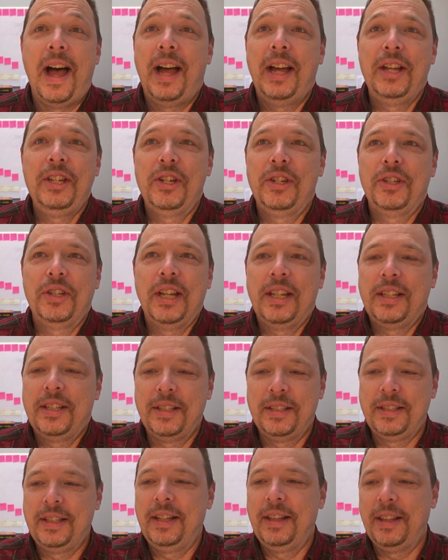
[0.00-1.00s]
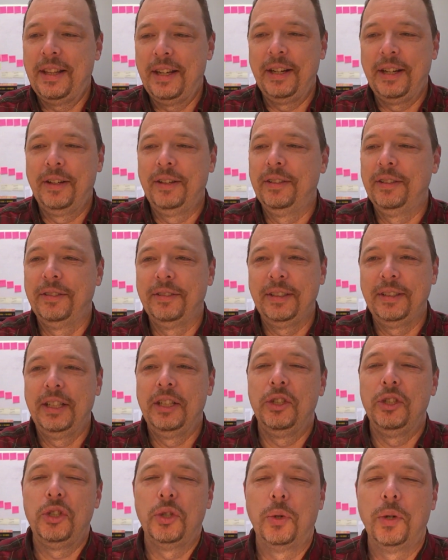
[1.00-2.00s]
I just get to sit there and
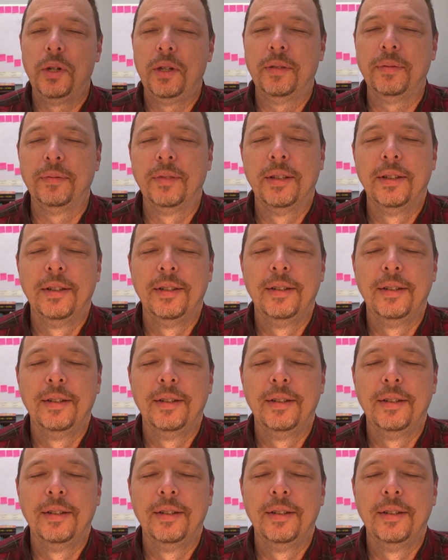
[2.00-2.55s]
enjoy